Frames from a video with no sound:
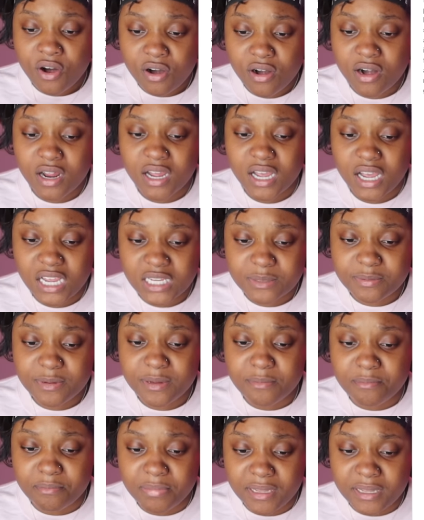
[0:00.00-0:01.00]
Her and her
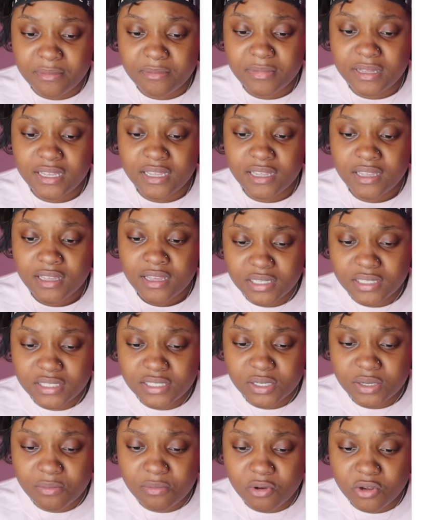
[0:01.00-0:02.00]
husband beat me
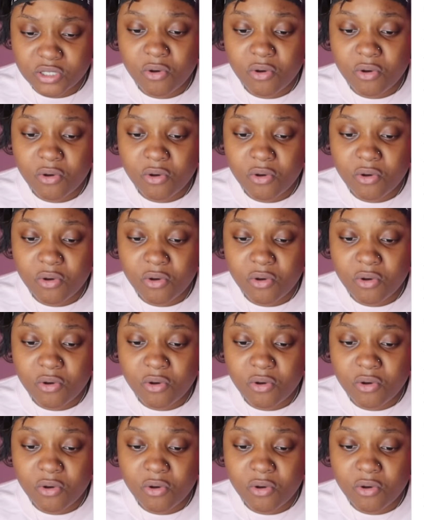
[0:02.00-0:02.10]
until